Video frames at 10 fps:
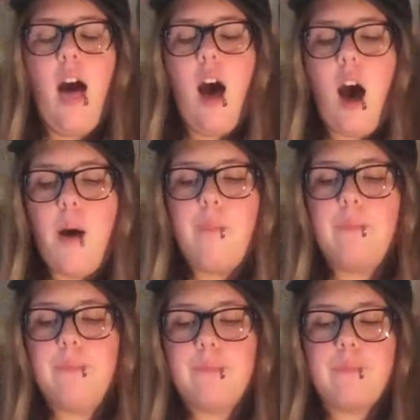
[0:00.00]

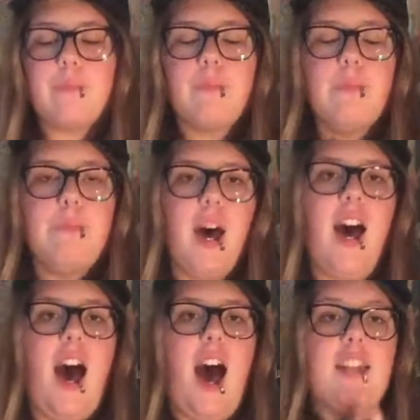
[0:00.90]
Um,
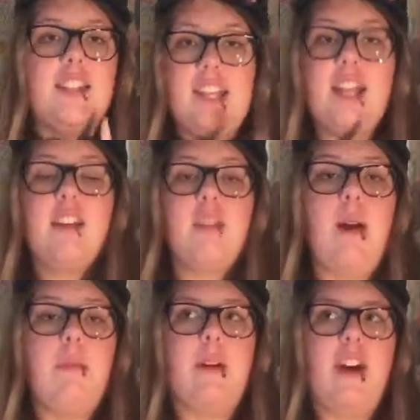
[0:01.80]
but I distinctly
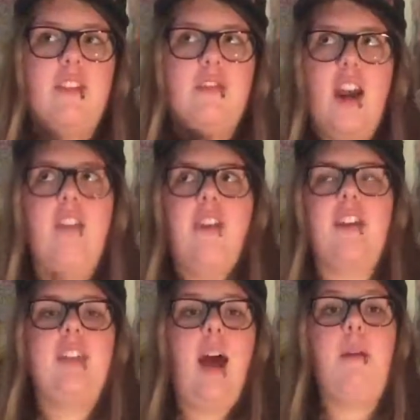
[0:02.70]
remember the very
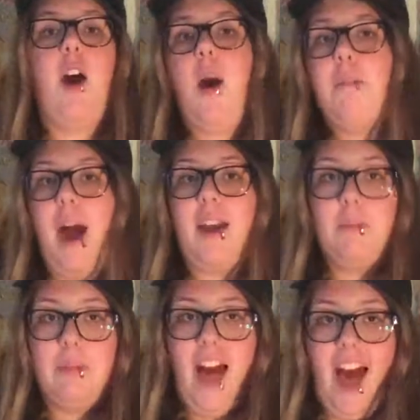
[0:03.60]
first time I heard Back
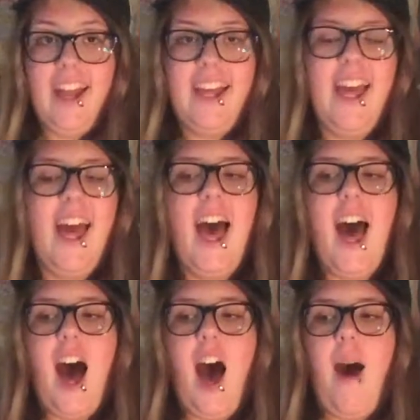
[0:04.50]
in Black,
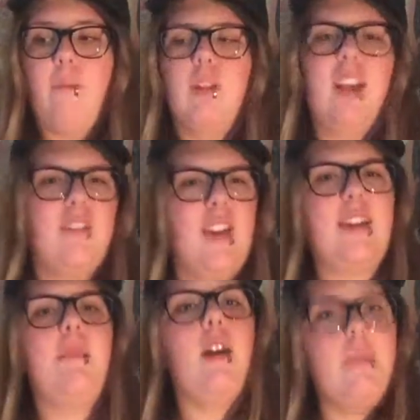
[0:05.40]
um, well, the
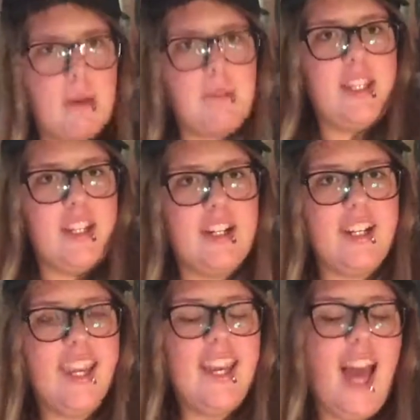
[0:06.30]
first time I remembered
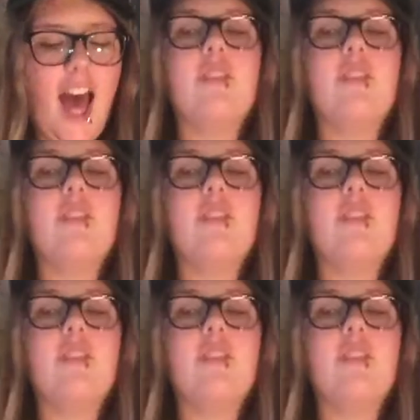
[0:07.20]
hearing it.